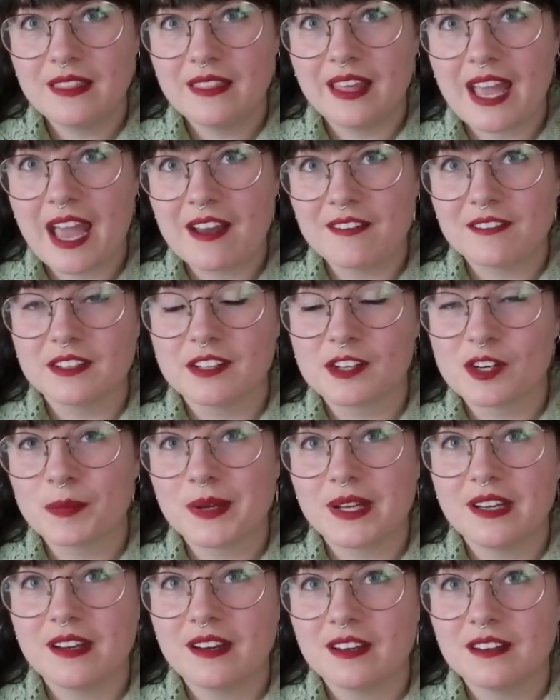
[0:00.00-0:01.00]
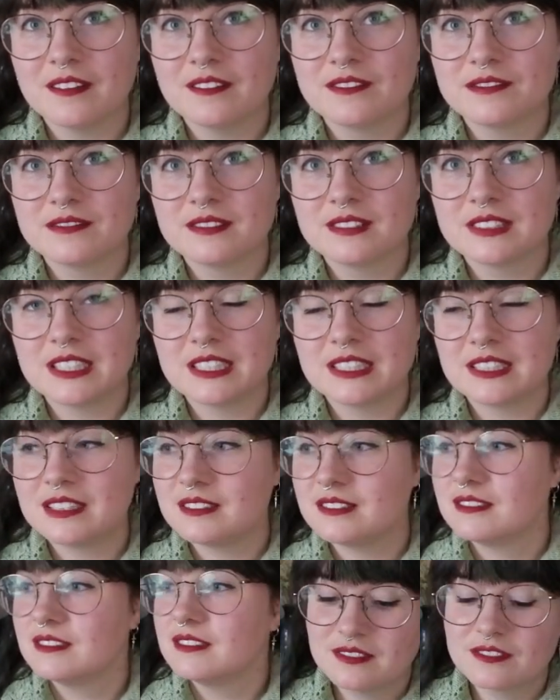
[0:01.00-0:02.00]
They have a little bit of
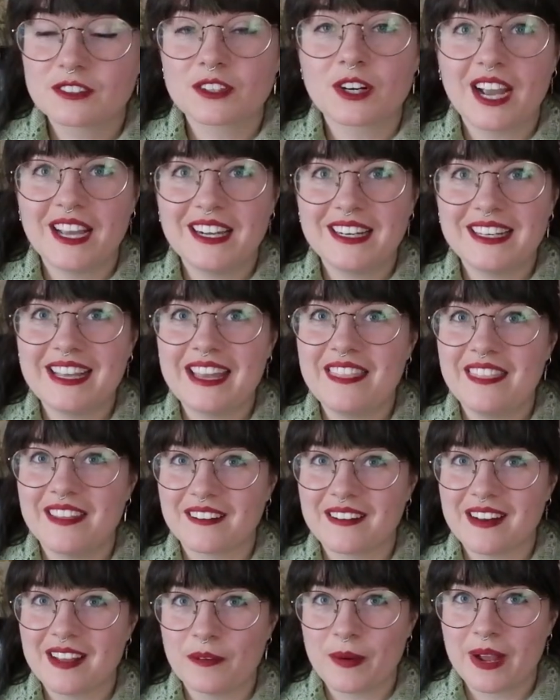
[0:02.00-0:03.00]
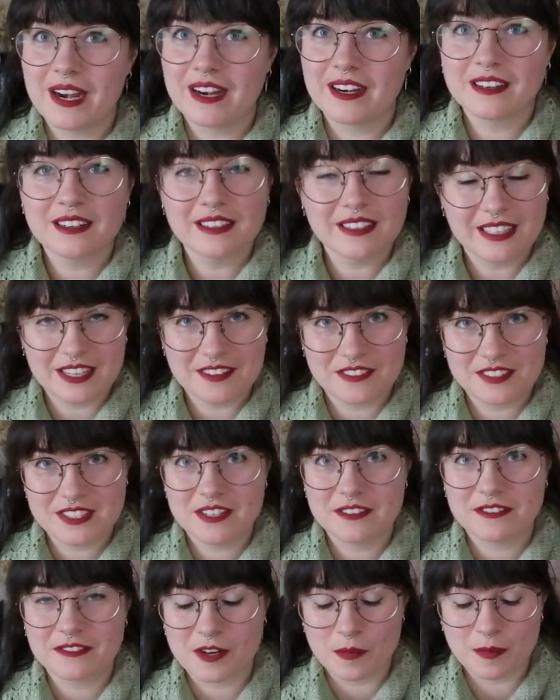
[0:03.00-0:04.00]
uh, variety in their knitwear gifts
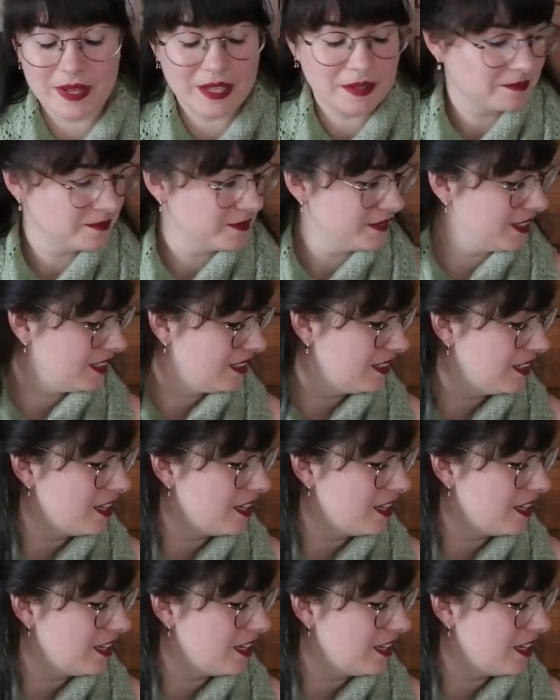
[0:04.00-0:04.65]
from me, ah.